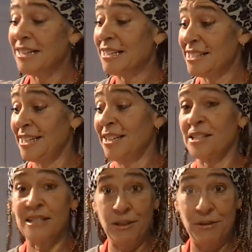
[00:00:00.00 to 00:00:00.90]
can see
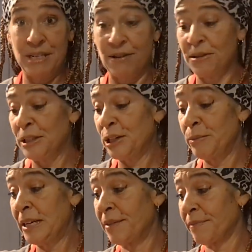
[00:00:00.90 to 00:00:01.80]
it's slowed down a little
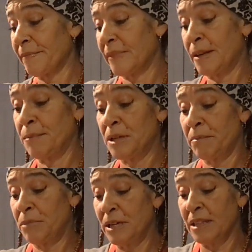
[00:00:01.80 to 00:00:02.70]
bit. I'm
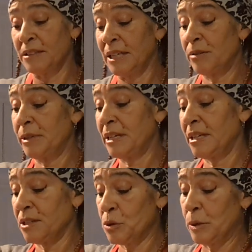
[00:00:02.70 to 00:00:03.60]
not putting the liquid
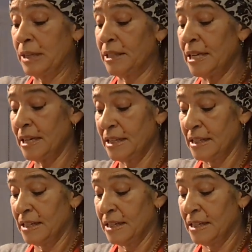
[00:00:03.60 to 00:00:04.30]
in as quickly.